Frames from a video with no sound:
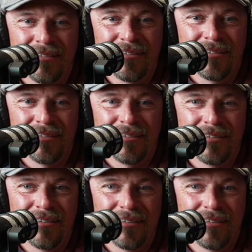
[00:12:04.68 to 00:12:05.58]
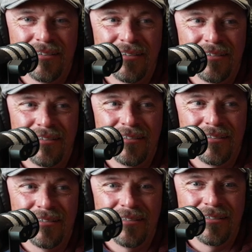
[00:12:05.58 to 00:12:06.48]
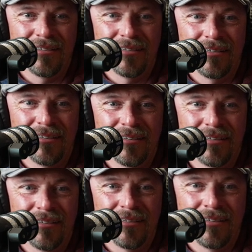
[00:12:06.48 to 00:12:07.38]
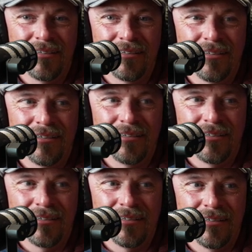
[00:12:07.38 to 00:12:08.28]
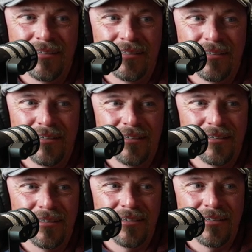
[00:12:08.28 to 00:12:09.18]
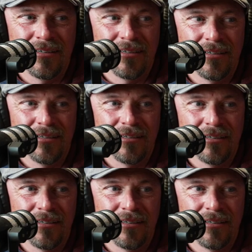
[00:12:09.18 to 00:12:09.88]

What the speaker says: (silent)